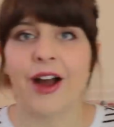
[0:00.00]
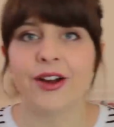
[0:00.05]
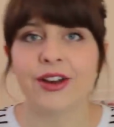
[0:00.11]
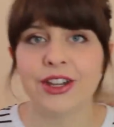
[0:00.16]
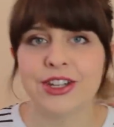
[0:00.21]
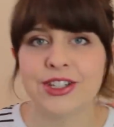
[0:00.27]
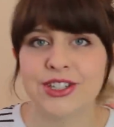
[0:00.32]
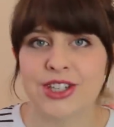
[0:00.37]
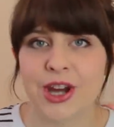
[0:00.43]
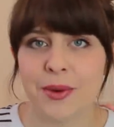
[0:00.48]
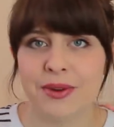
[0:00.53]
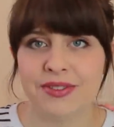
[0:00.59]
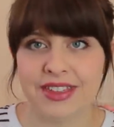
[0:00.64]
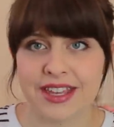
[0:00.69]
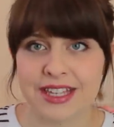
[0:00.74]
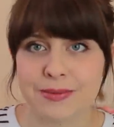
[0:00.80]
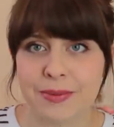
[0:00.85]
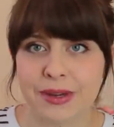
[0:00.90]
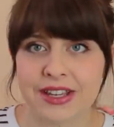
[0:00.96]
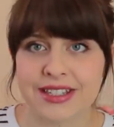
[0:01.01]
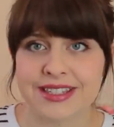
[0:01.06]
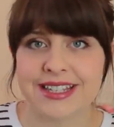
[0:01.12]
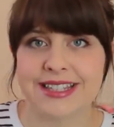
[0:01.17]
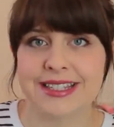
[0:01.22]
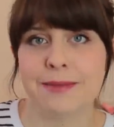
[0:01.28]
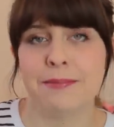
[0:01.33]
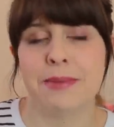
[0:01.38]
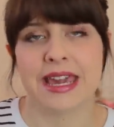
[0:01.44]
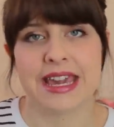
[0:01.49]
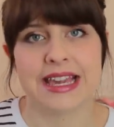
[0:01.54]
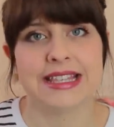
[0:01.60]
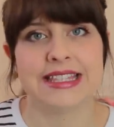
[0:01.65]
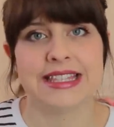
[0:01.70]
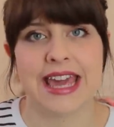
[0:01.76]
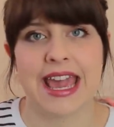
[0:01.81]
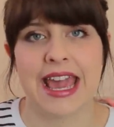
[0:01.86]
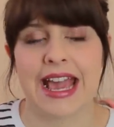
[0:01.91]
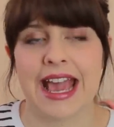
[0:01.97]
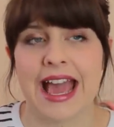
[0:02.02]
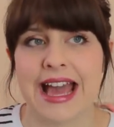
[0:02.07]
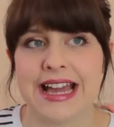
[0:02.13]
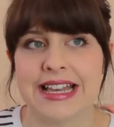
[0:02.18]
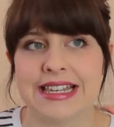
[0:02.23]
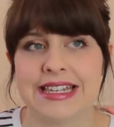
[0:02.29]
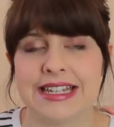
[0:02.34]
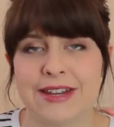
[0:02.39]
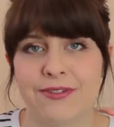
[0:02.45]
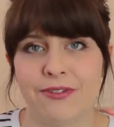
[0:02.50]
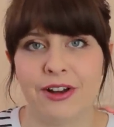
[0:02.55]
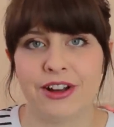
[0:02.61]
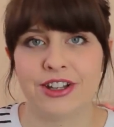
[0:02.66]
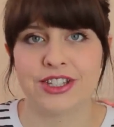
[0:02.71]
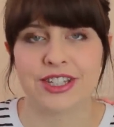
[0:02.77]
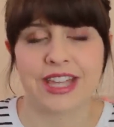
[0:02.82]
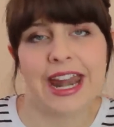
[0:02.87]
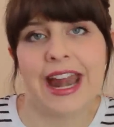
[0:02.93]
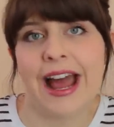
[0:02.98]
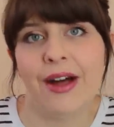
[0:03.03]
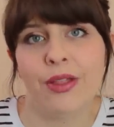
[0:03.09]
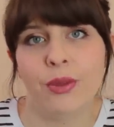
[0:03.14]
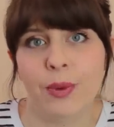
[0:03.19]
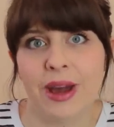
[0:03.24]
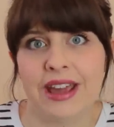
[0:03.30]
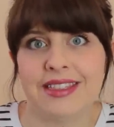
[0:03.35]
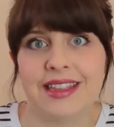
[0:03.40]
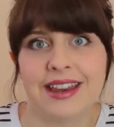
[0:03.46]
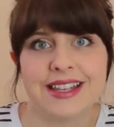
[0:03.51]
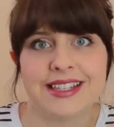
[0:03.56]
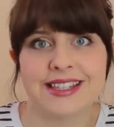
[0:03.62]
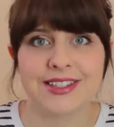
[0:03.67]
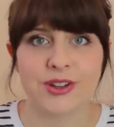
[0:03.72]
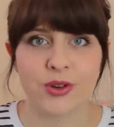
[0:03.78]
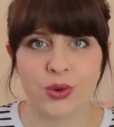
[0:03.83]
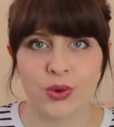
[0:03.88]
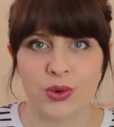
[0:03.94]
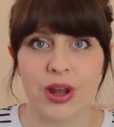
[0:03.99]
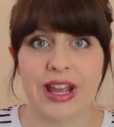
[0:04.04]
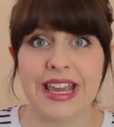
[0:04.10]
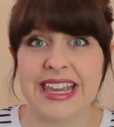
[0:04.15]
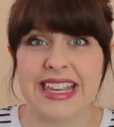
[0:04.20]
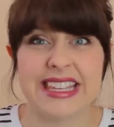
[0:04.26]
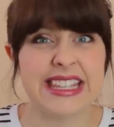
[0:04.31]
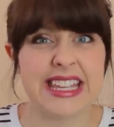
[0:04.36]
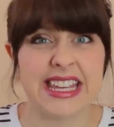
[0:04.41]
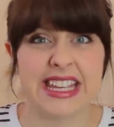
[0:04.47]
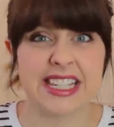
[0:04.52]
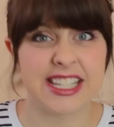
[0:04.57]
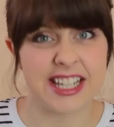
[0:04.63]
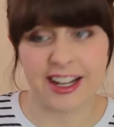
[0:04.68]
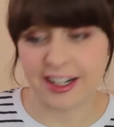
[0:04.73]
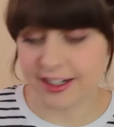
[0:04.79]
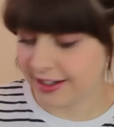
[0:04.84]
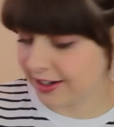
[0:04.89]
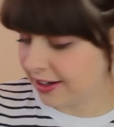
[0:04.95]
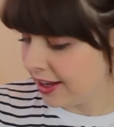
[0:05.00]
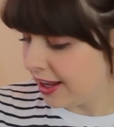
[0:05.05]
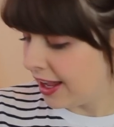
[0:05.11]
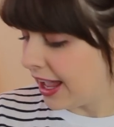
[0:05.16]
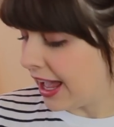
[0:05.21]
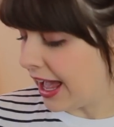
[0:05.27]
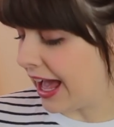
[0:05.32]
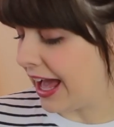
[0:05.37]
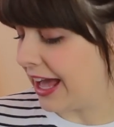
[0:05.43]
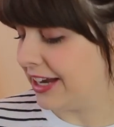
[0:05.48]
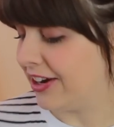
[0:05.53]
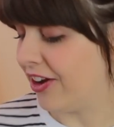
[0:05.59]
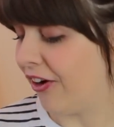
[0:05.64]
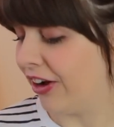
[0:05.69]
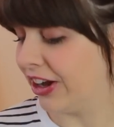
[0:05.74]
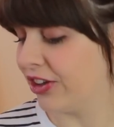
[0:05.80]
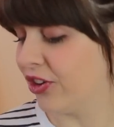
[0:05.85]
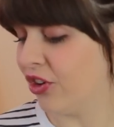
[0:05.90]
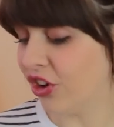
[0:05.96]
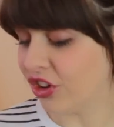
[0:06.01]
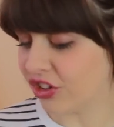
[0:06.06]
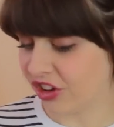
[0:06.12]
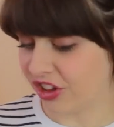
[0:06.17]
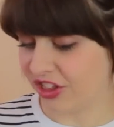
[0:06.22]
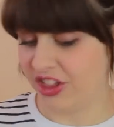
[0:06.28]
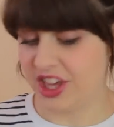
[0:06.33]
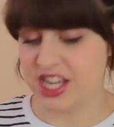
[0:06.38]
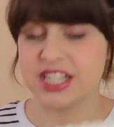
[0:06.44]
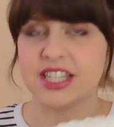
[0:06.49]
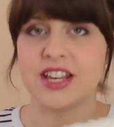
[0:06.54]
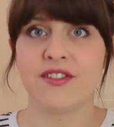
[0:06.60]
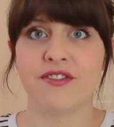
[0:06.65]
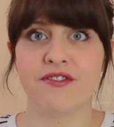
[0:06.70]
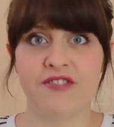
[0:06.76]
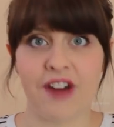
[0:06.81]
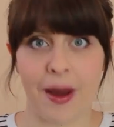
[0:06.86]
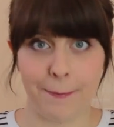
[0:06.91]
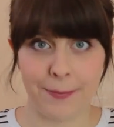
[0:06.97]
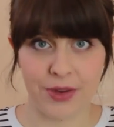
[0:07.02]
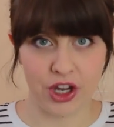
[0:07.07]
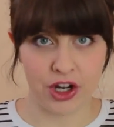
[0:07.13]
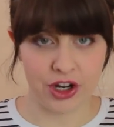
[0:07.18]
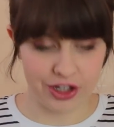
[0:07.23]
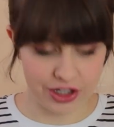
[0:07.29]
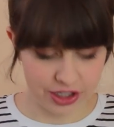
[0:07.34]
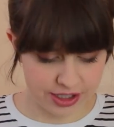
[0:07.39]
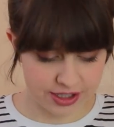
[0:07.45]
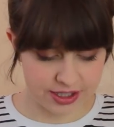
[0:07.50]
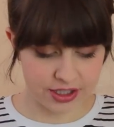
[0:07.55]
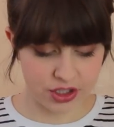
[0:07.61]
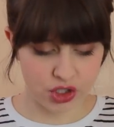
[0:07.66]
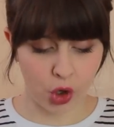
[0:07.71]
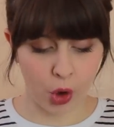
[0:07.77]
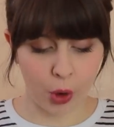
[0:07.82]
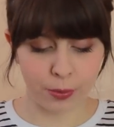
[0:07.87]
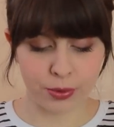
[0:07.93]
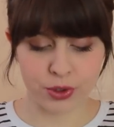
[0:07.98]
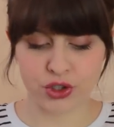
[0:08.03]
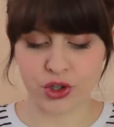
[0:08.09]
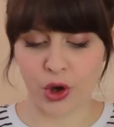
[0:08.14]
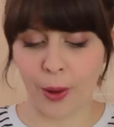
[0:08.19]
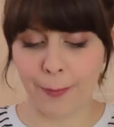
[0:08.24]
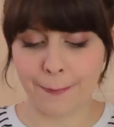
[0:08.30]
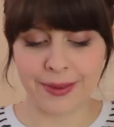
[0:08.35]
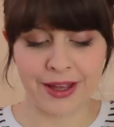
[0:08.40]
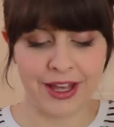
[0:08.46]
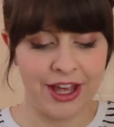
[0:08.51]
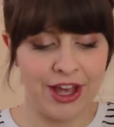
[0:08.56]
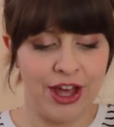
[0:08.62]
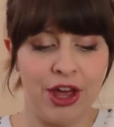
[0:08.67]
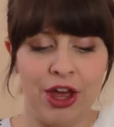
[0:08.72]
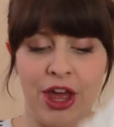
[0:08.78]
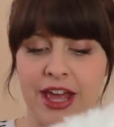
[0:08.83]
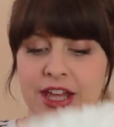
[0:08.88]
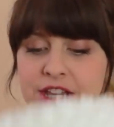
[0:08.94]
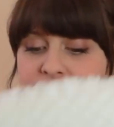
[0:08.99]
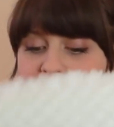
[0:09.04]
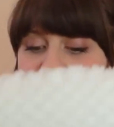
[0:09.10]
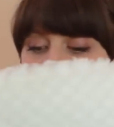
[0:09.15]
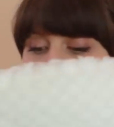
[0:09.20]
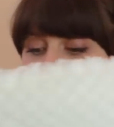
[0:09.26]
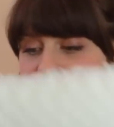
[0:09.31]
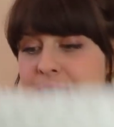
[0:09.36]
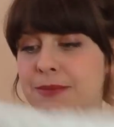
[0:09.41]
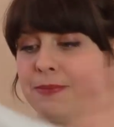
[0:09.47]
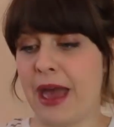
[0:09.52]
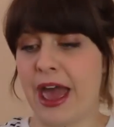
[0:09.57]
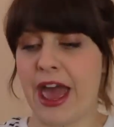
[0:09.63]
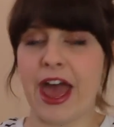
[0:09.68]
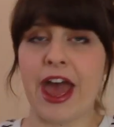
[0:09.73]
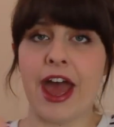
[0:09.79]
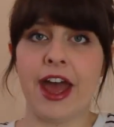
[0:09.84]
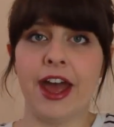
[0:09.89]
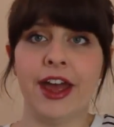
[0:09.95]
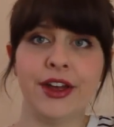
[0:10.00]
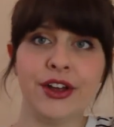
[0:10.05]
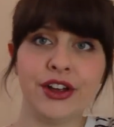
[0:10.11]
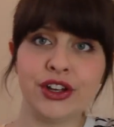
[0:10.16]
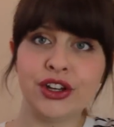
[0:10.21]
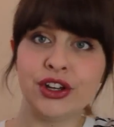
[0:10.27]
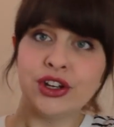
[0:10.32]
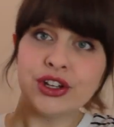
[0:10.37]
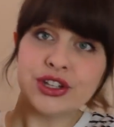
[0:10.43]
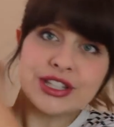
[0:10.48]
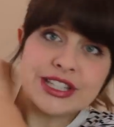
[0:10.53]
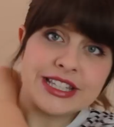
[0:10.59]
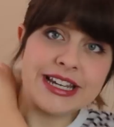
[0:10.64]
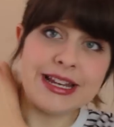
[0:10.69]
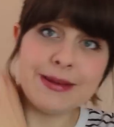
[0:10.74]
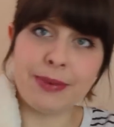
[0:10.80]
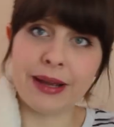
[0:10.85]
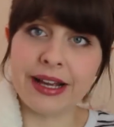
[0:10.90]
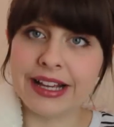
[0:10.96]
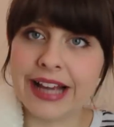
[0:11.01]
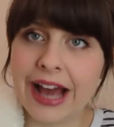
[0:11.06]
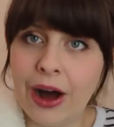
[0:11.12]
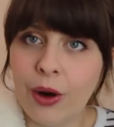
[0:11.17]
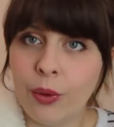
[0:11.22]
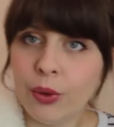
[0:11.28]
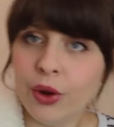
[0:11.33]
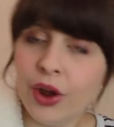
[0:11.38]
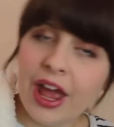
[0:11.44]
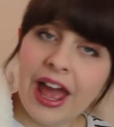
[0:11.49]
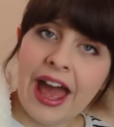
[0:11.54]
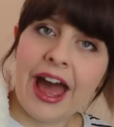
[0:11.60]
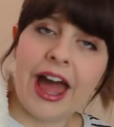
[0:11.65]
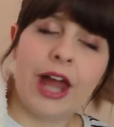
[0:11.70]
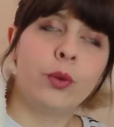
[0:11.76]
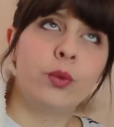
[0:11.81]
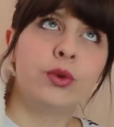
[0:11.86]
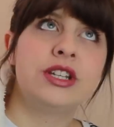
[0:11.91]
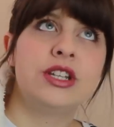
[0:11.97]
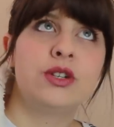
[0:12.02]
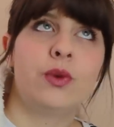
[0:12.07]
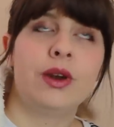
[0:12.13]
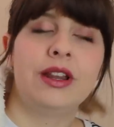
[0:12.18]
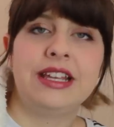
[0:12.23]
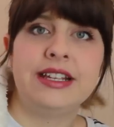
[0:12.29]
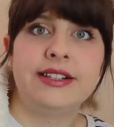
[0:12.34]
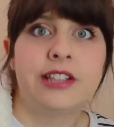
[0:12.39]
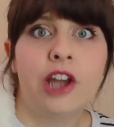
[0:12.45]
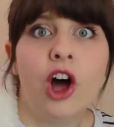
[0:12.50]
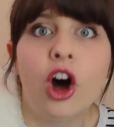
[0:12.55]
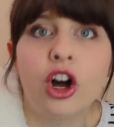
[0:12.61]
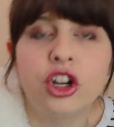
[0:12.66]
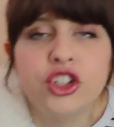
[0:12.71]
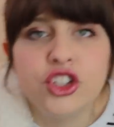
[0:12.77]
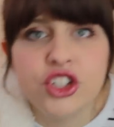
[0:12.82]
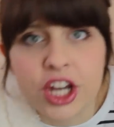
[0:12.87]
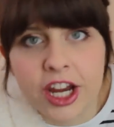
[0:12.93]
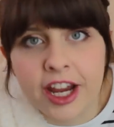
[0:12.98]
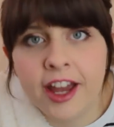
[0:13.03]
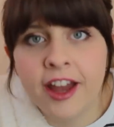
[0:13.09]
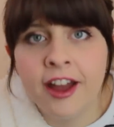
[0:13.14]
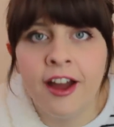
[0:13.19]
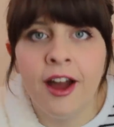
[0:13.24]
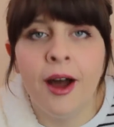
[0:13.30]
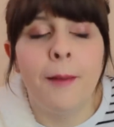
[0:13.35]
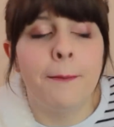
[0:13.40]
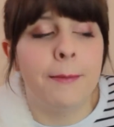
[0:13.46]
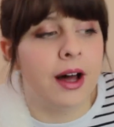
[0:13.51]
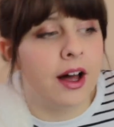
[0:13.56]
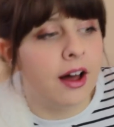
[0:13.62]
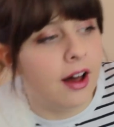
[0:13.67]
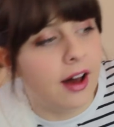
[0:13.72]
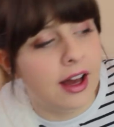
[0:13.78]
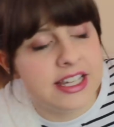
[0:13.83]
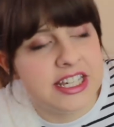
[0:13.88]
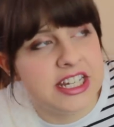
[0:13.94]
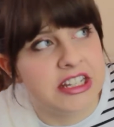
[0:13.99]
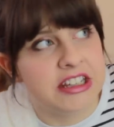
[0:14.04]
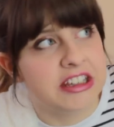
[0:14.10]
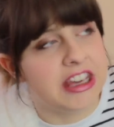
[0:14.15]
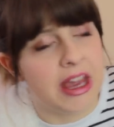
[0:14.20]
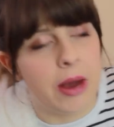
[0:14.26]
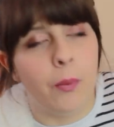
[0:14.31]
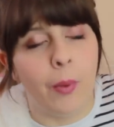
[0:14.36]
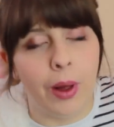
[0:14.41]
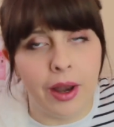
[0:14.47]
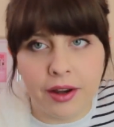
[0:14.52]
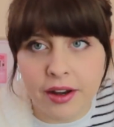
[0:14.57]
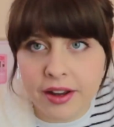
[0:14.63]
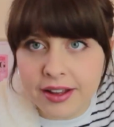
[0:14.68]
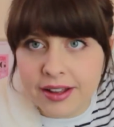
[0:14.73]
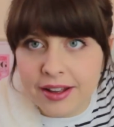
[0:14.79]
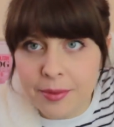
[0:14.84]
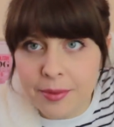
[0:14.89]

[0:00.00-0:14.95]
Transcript: I'm going to start with this because it's the biggest thing, and if I just get it out of the way then it's easy and done. And I got this fabulous Topshop teddy bear sleeping gown, and I wanted one of these last year but I didn't get one,